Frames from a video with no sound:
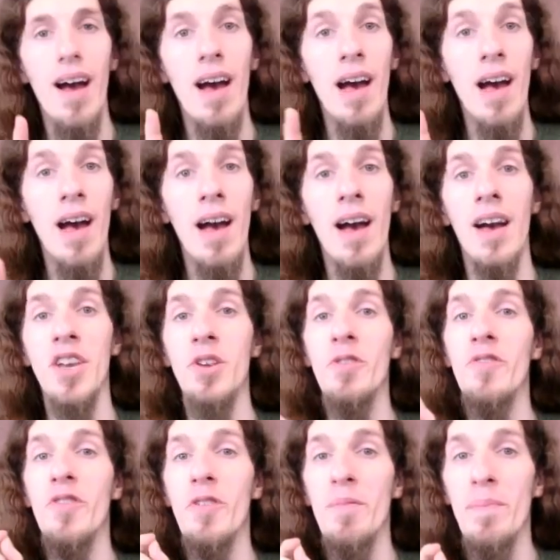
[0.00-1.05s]
Ah, uh, you
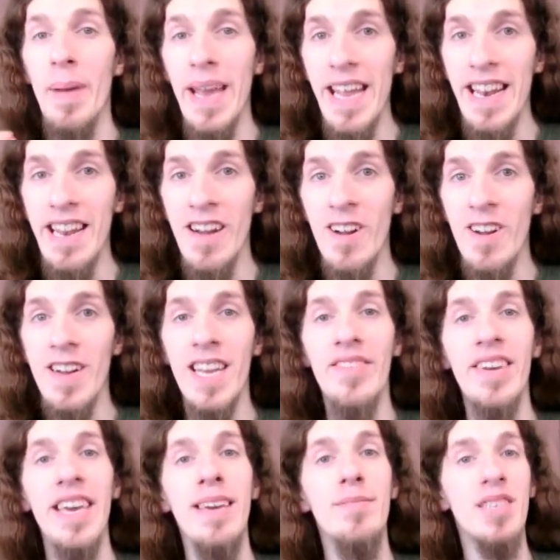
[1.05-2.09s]
forbade her
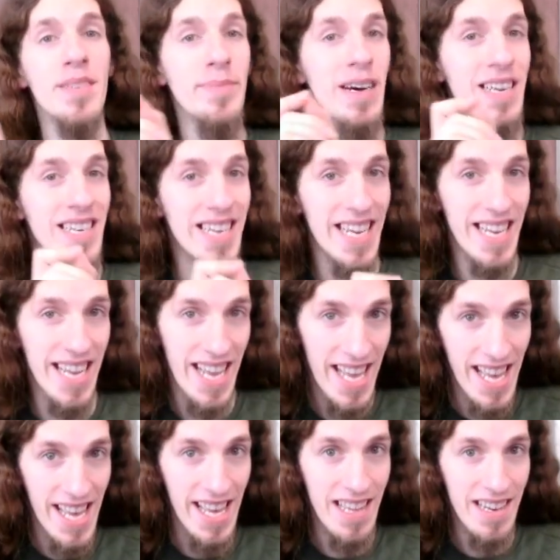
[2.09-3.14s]
giving him some undead
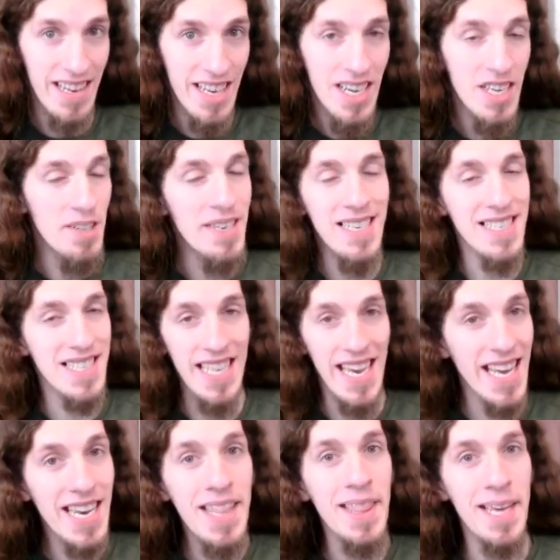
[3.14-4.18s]
head. You didn't say
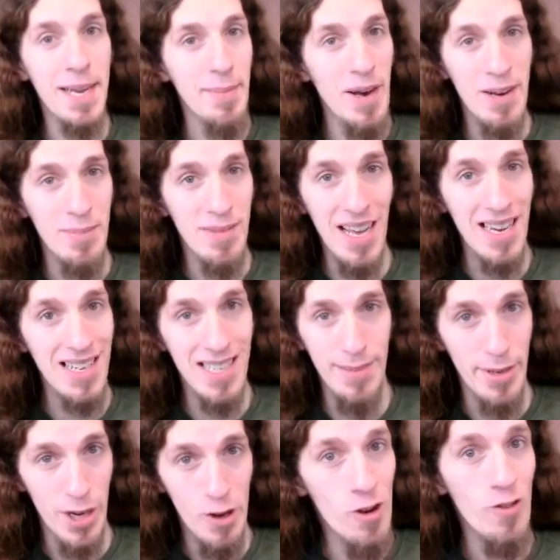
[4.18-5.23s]
anything about him not
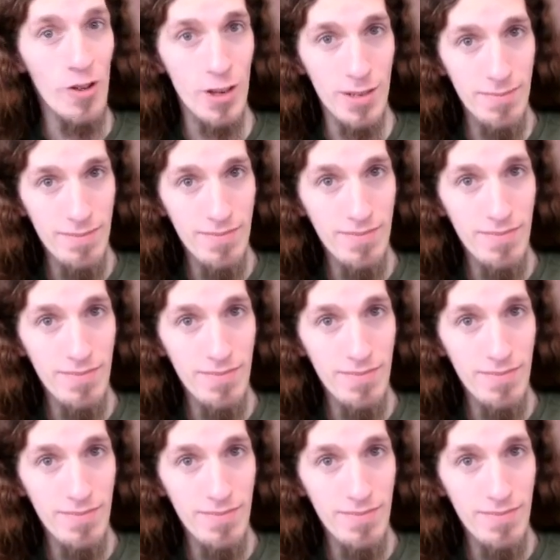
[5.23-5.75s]
coming over.